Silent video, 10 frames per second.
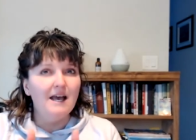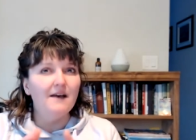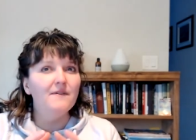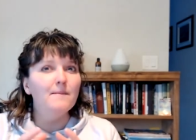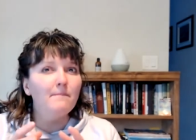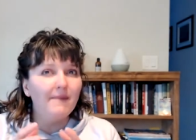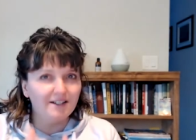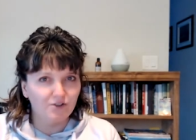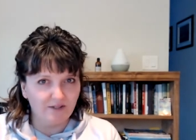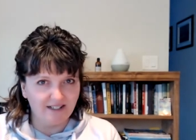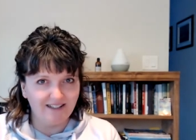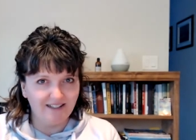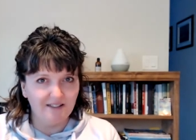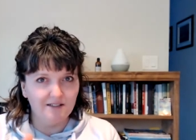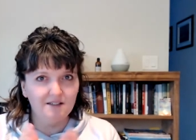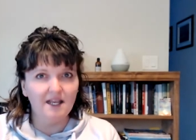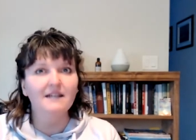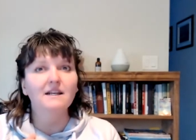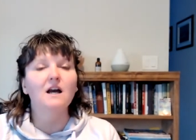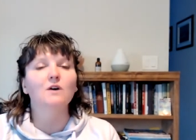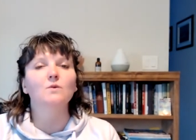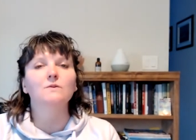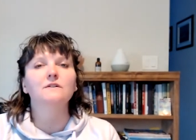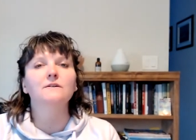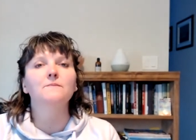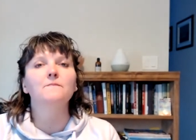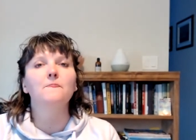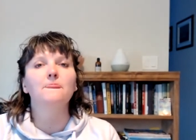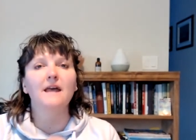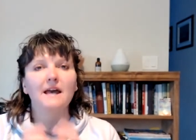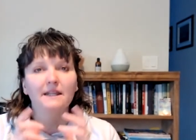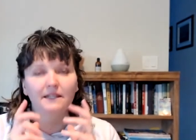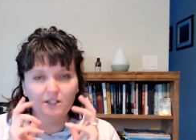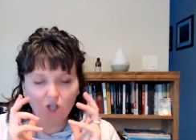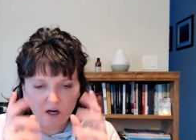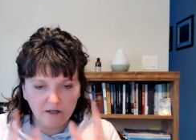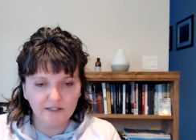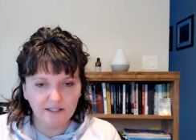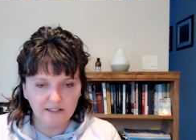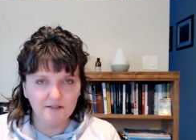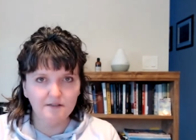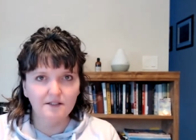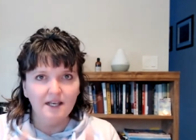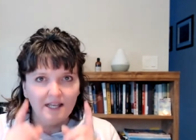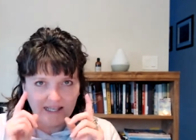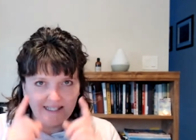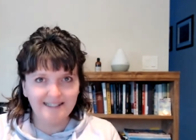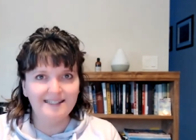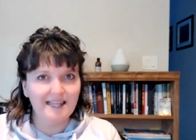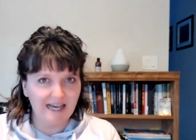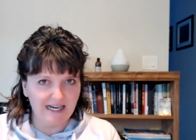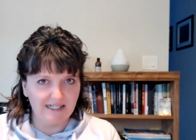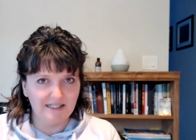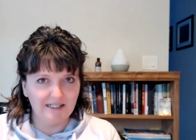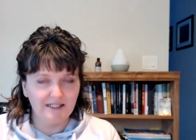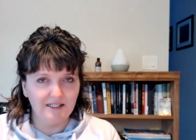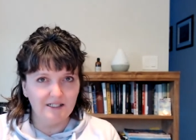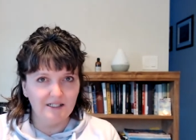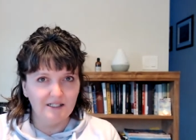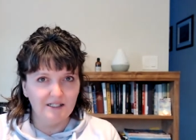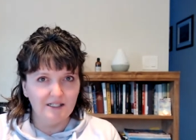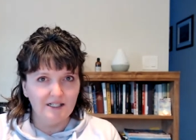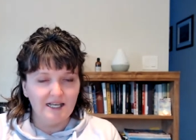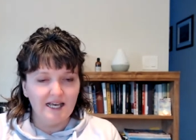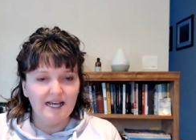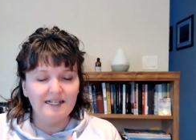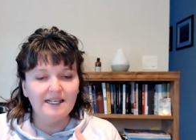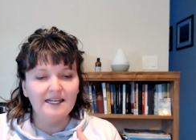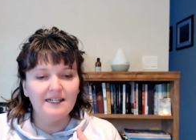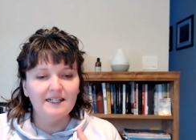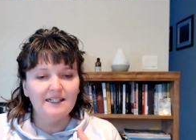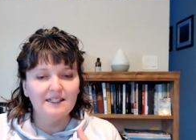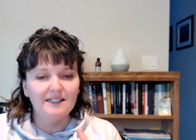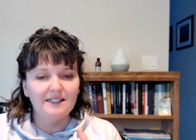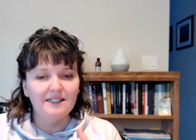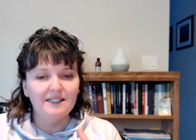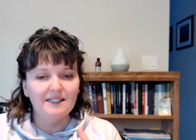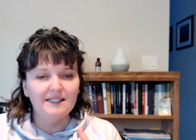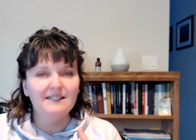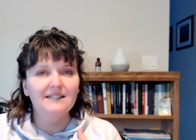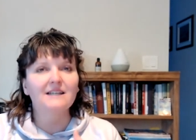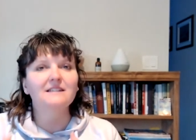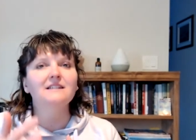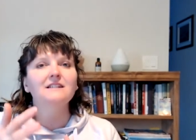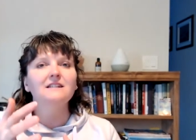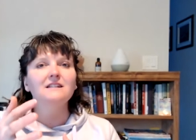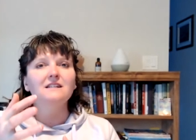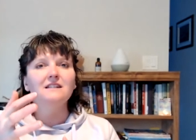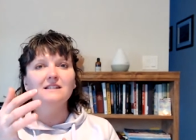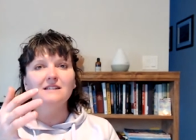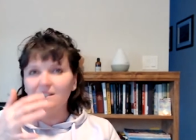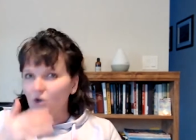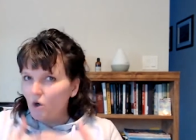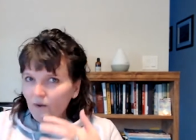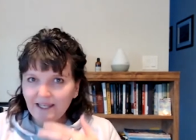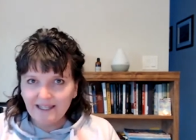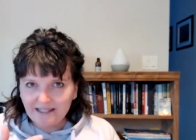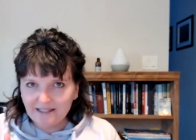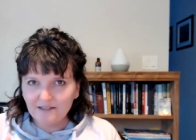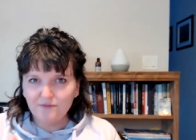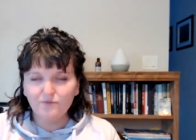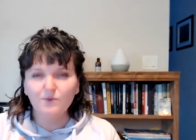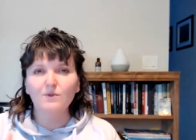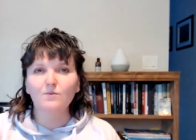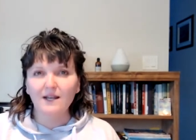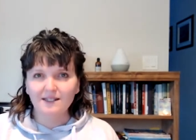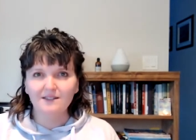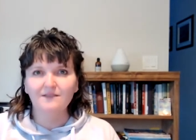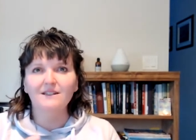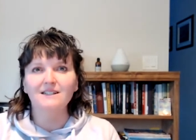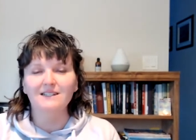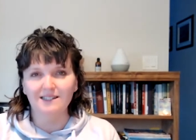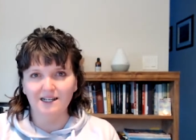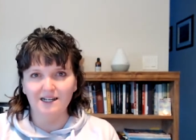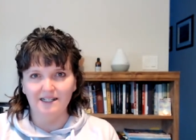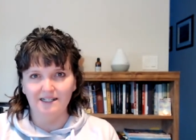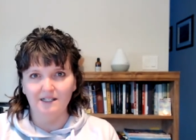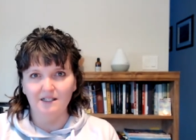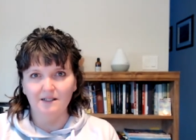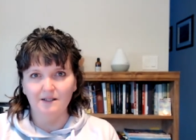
and the metric set out and the target is that, and yet it isn't cohesive with the rest of the design,